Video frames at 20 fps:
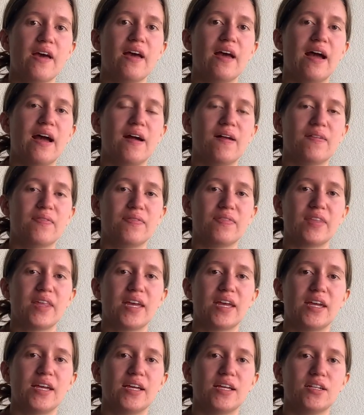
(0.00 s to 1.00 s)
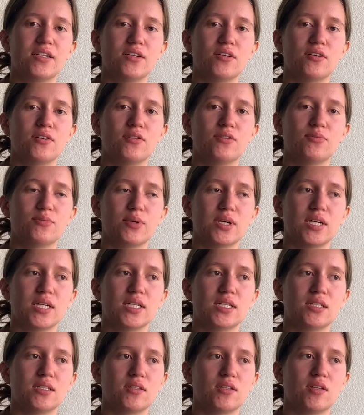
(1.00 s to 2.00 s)
And then
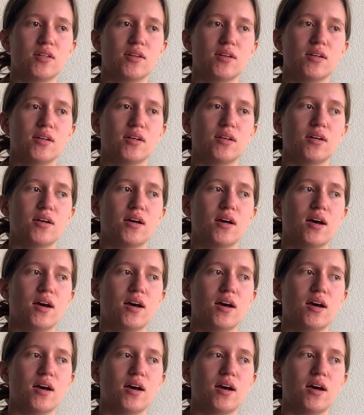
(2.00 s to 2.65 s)
when the